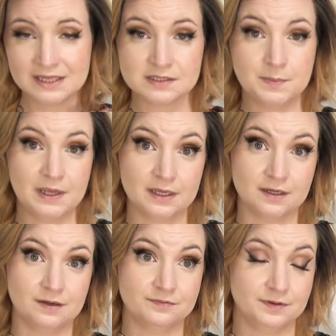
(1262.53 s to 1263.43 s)
Speaking
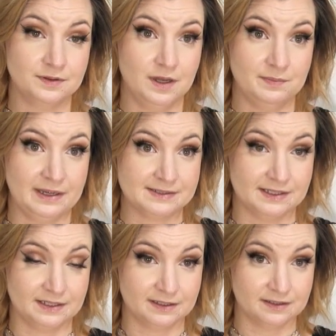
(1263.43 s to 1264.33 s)
of
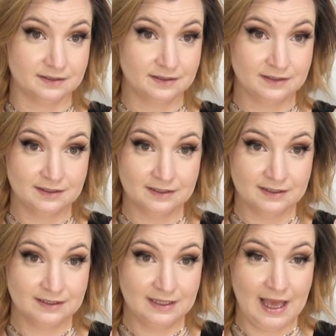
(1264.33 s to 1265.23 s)
amazing
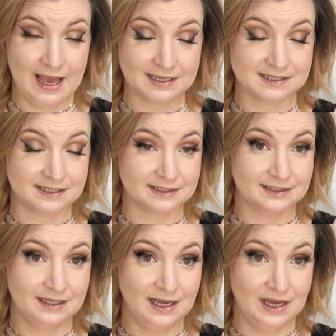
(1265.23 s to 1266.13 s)
acting,
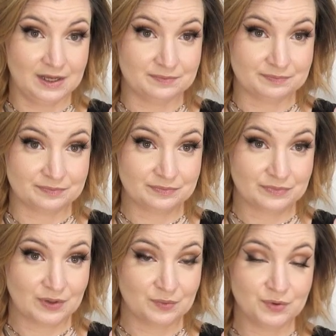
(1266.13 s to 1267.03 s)
um,
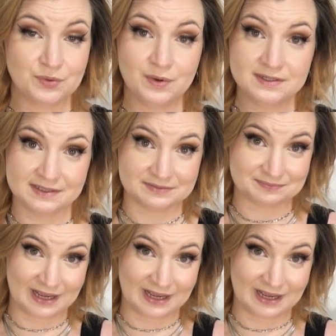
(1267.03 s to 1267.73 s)
Ruth Wilson.